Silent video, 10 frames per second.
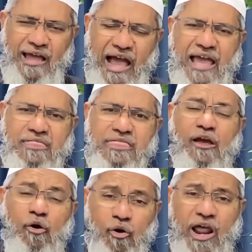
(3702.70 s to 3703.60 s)
I say
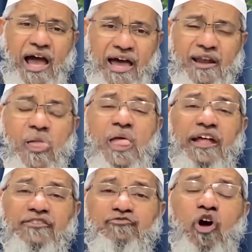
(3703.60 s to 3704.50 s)
Quran
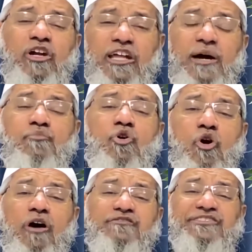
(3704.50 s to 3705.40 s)
is not a book
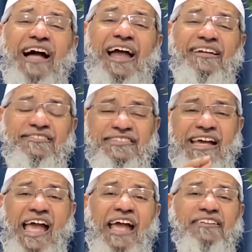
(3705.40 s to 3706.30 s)
of science,
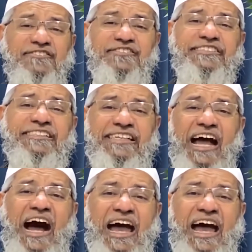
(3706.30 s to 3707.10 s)
S-C-I-E-N-C-E,